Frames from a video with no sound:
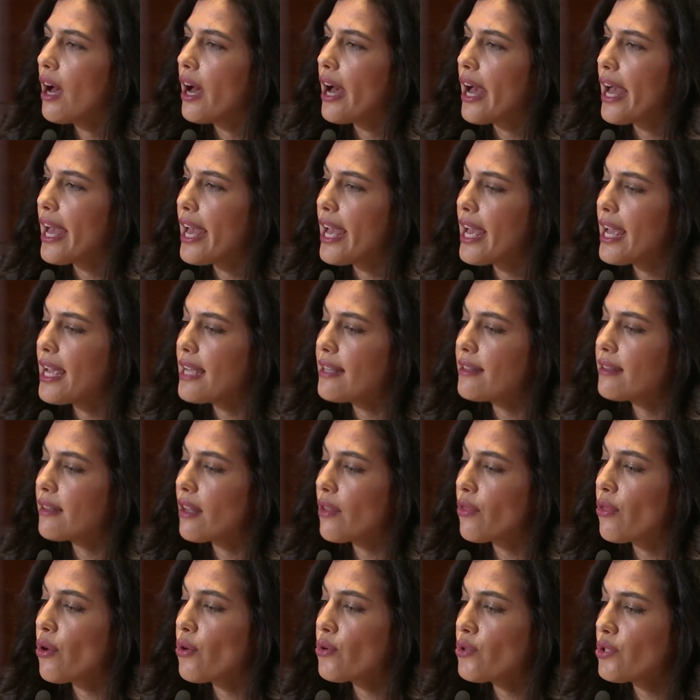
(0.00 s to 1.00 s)
And
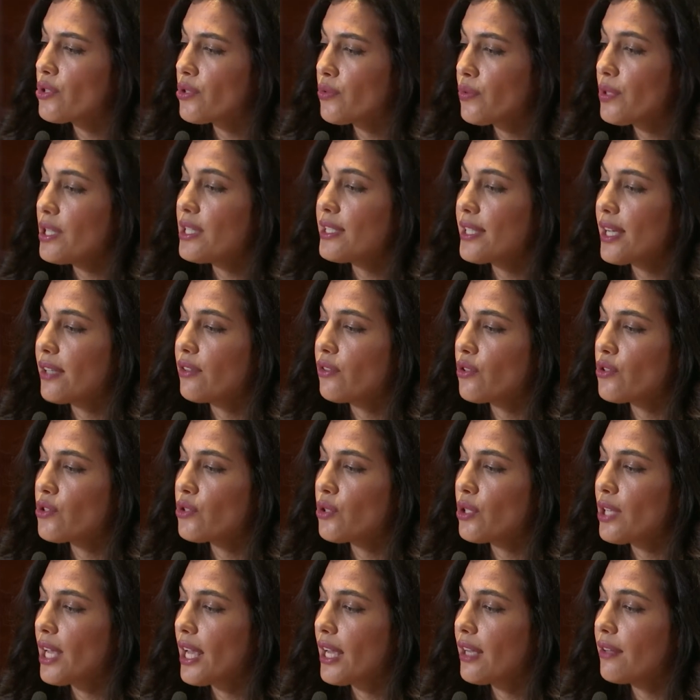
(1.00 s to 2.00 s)
those three sectors
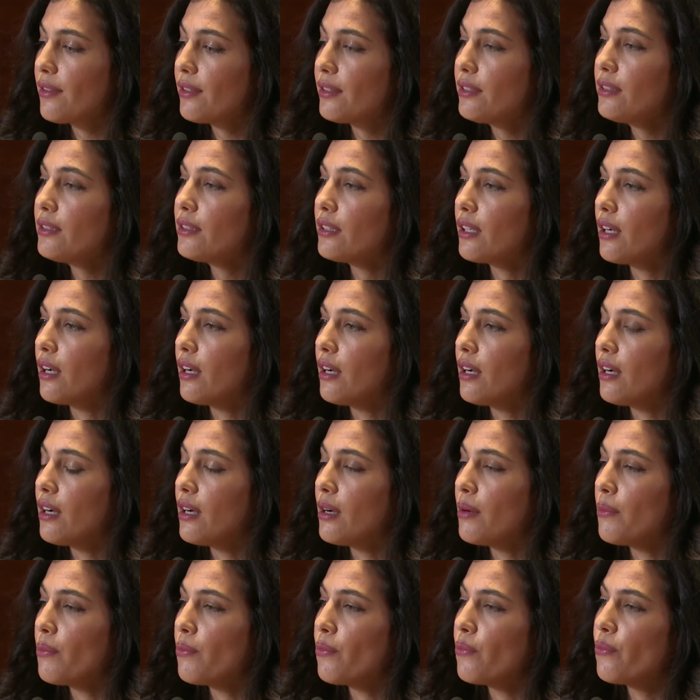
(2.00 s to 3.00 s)
together
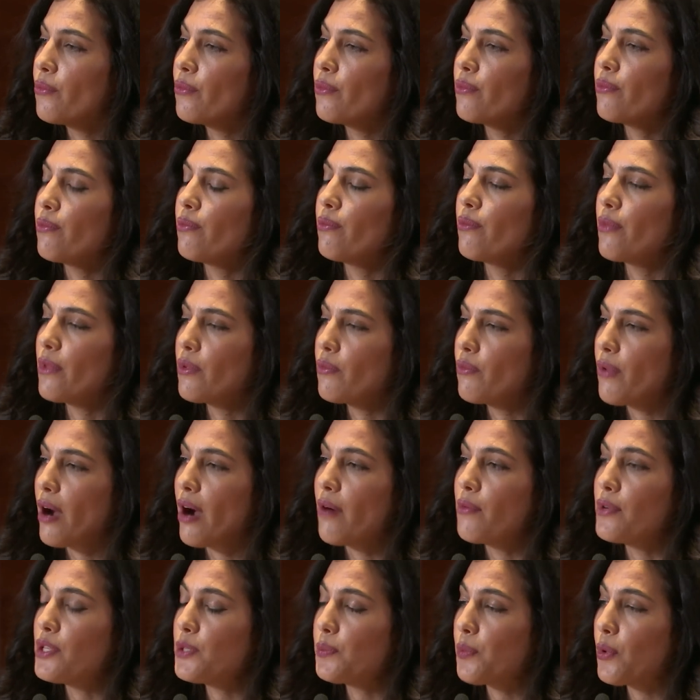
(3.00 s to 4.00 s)

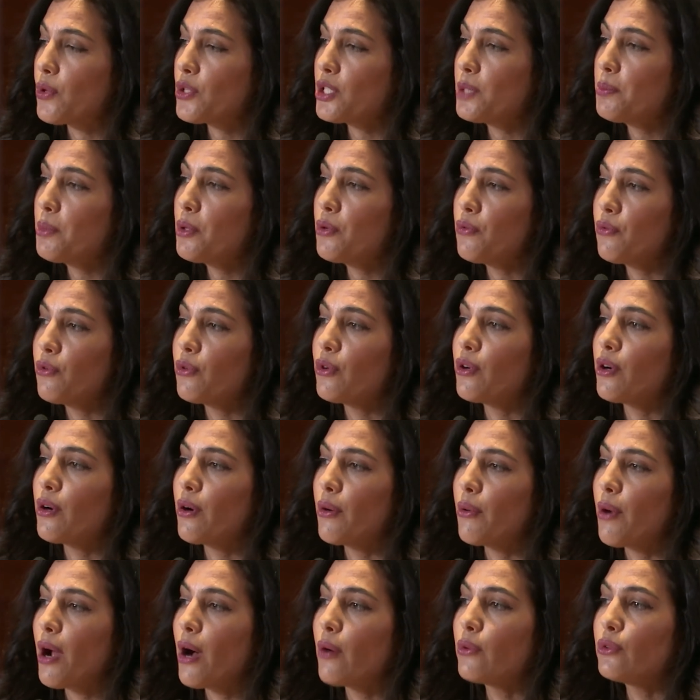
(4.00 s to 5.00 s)
are responsible for
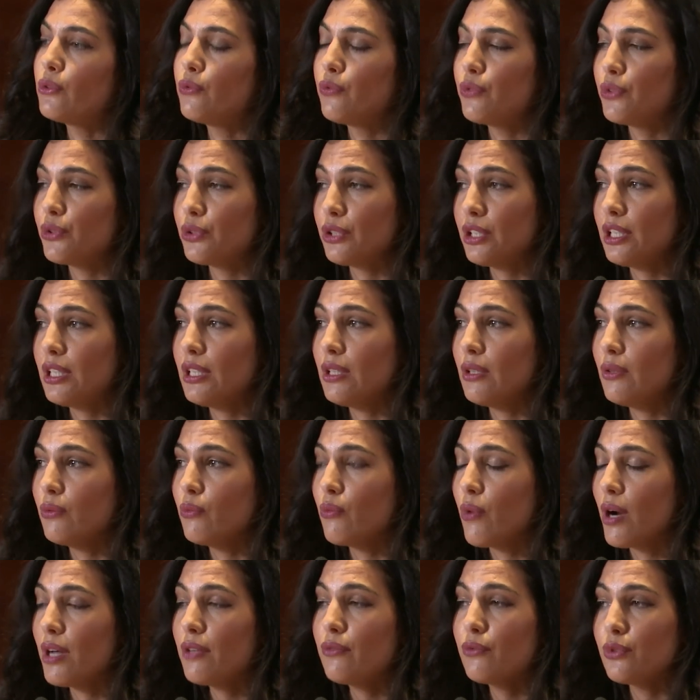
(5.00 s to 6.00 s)
around
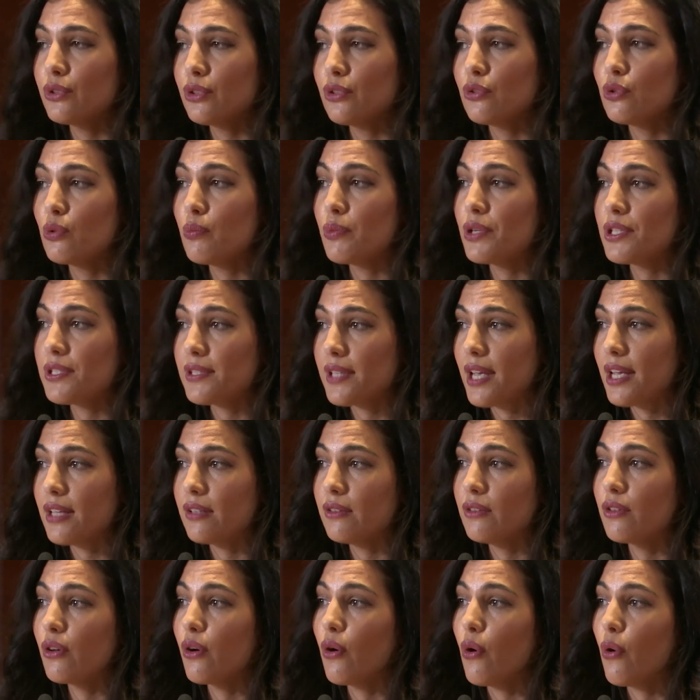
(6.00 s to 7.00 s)

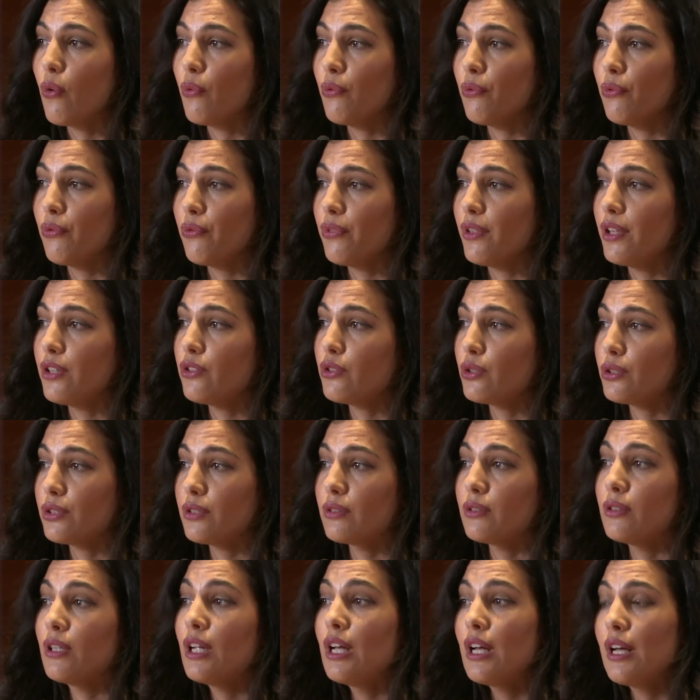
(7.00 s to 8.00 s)
42% of the
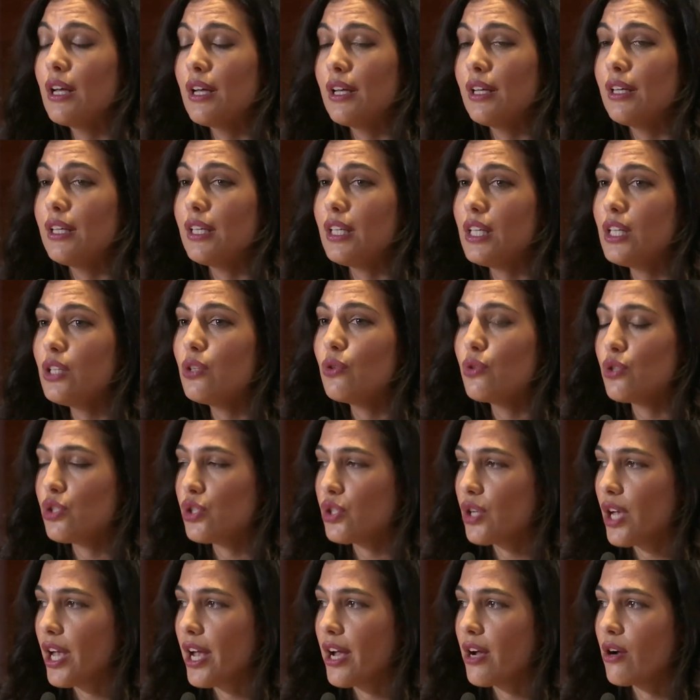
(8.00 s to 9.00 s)
total EU
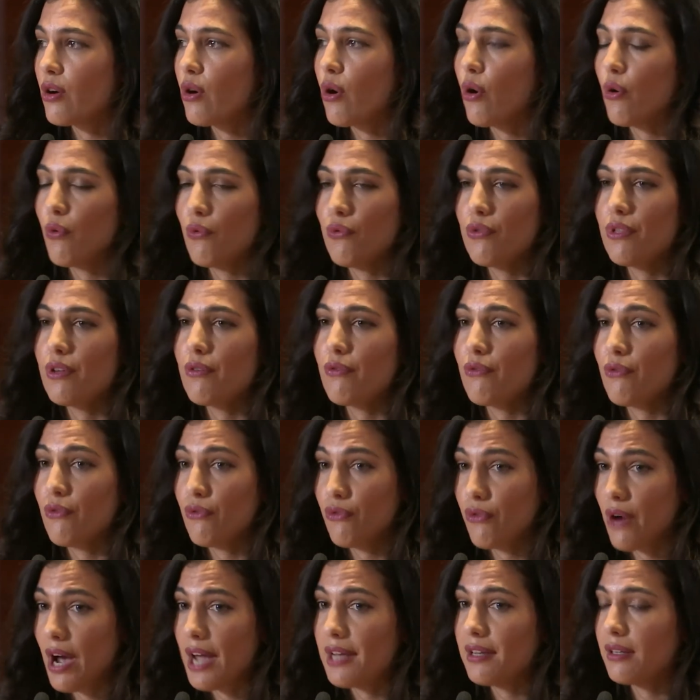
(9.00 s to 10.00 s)
share of the
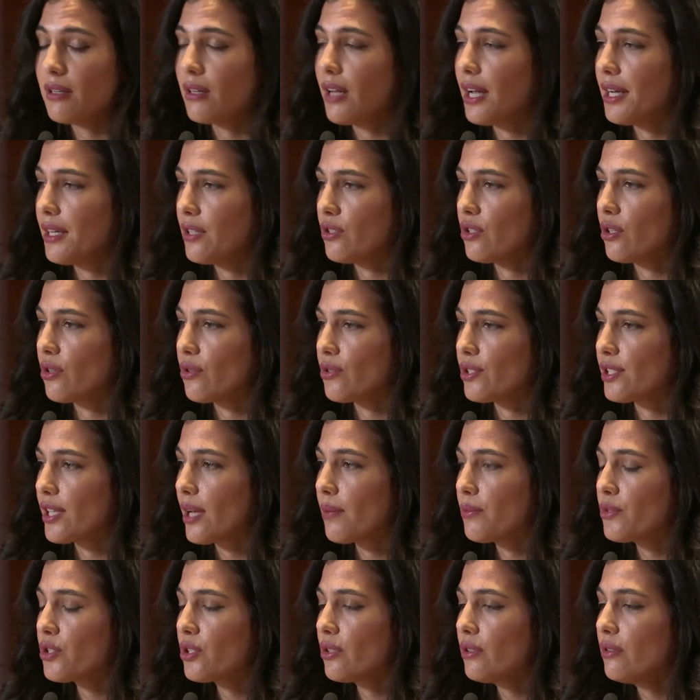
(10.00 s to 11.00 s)
final energy
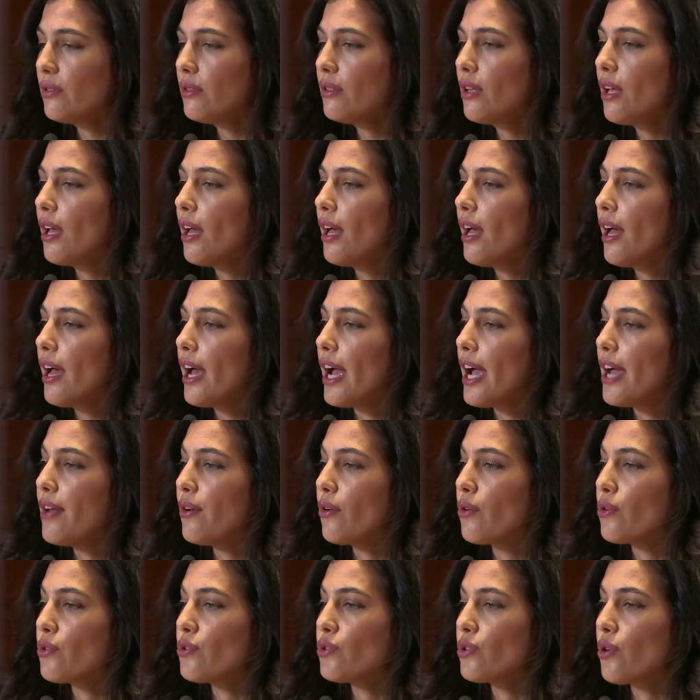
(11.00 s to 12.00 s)
consumption,
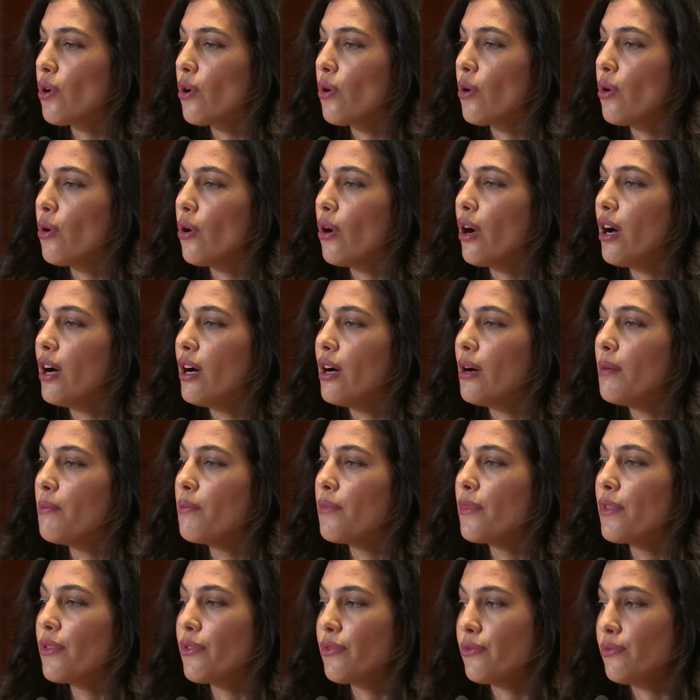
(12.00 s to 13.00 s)
and also
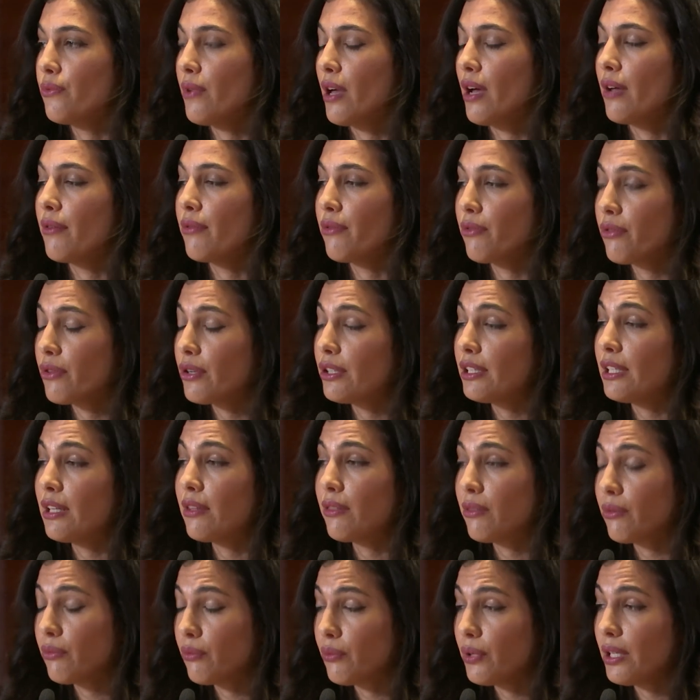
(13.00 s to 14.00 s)

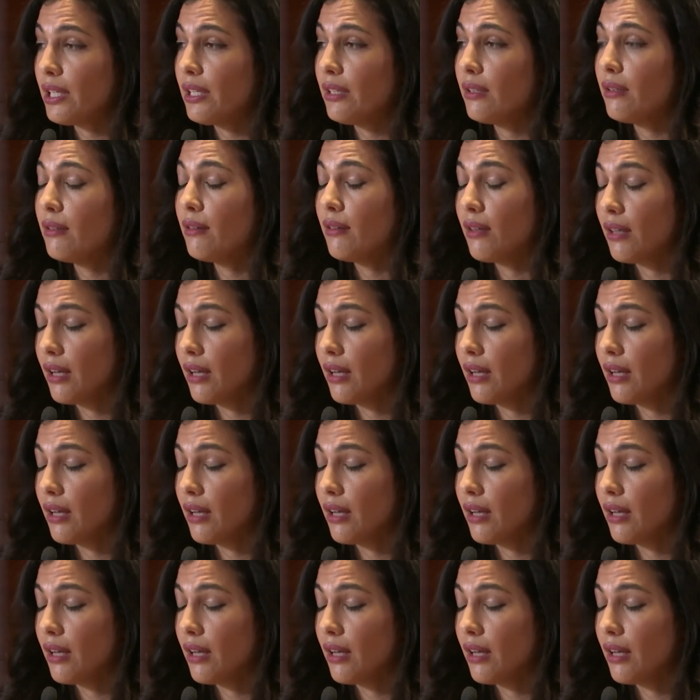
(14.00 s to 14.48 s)
13